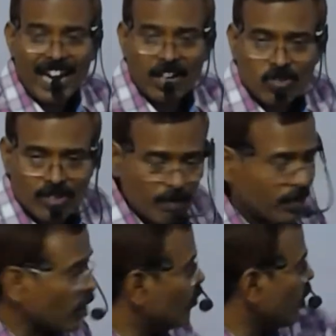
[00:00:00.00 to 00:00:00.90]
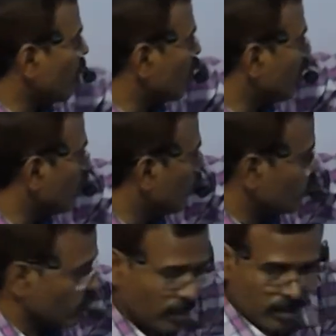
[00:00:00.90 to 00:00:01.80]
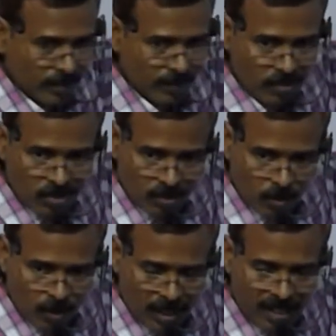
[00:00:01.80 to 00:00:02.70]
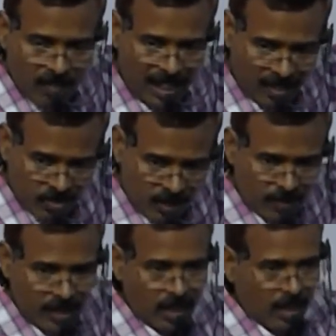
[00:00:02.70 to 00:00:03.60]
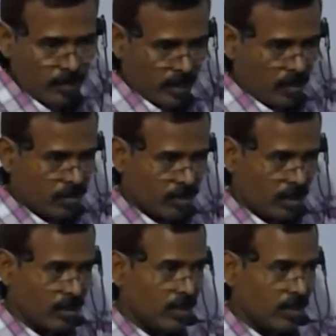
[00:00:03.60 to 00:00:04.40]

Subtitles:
acceptor of carbon dioxide. This is only will accept the carbon dioxide.